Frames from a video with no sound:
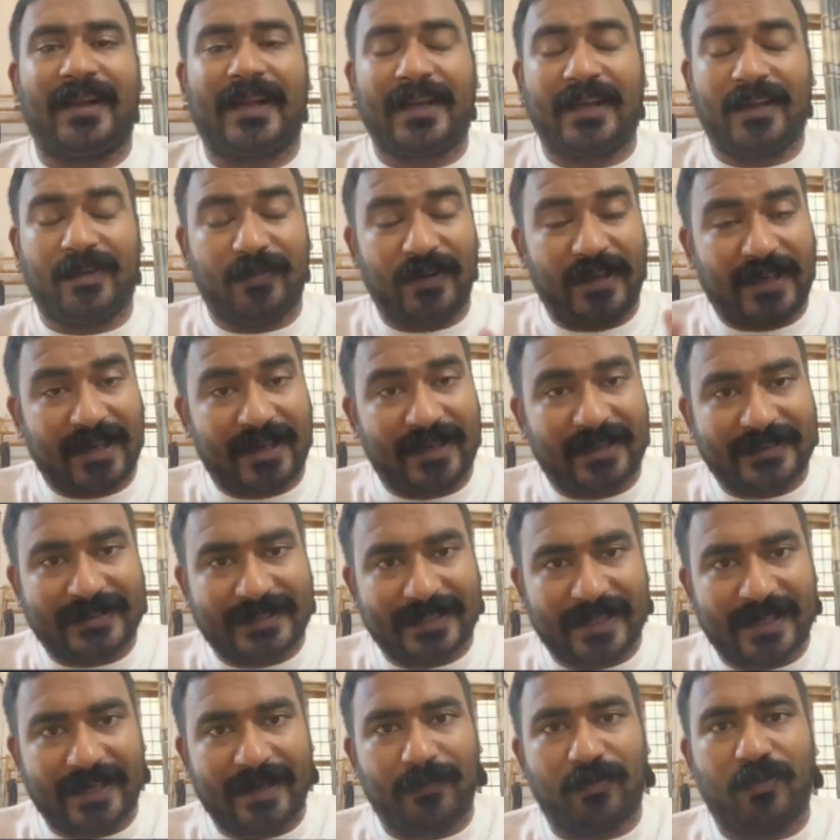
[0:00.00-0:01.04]
like we can
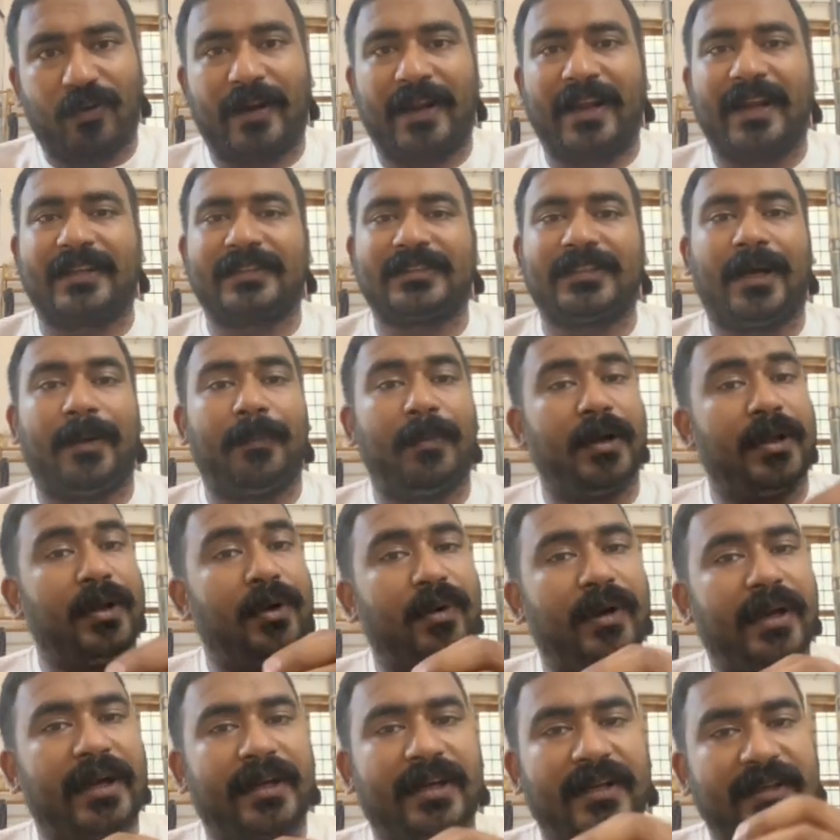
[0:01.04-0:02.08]
say, for example,
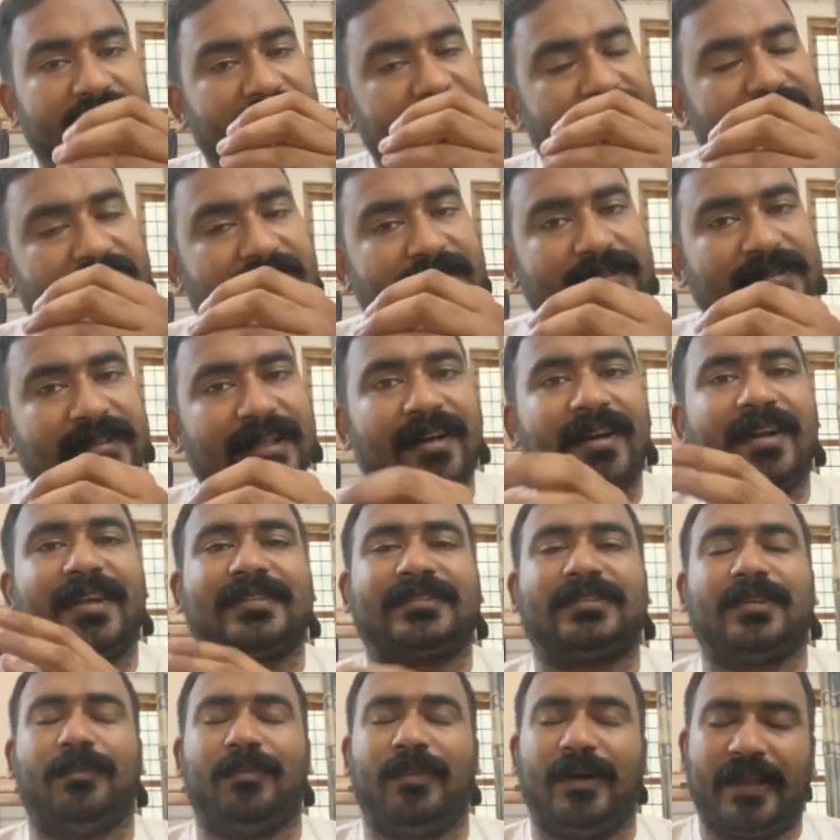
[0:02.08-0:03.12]
United Nations General
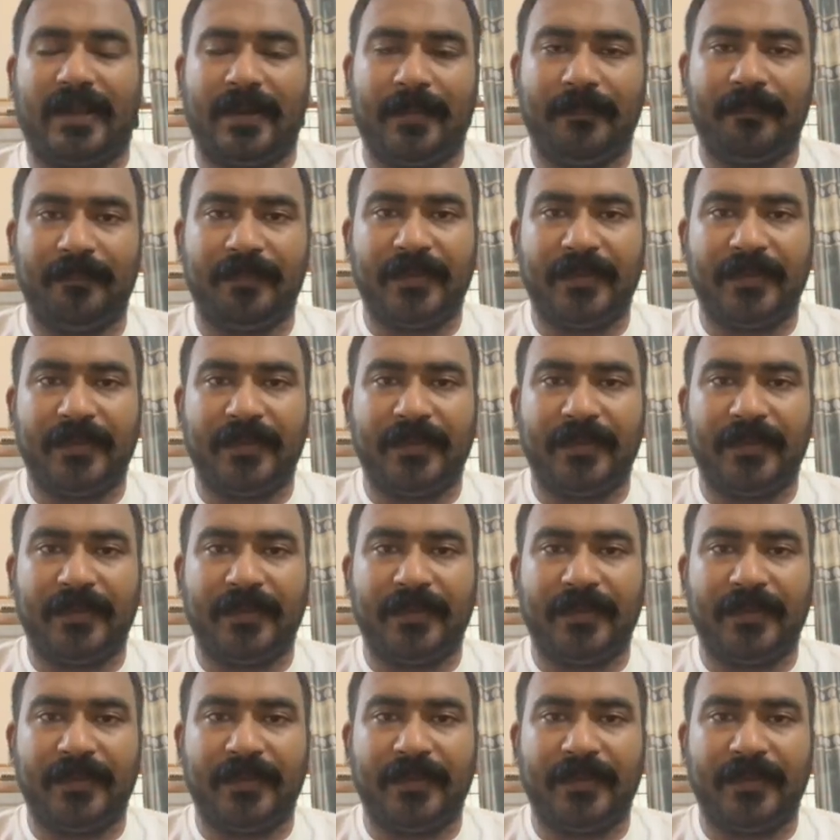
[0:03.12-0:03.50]
Assembly,